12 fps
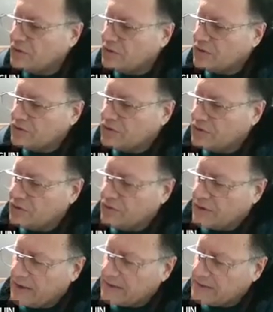So you
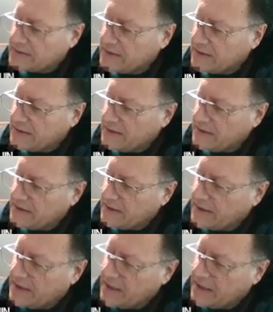can see that the
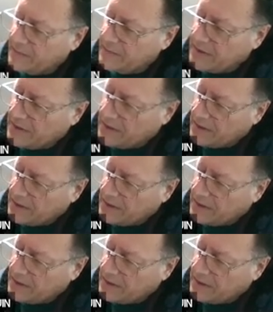claim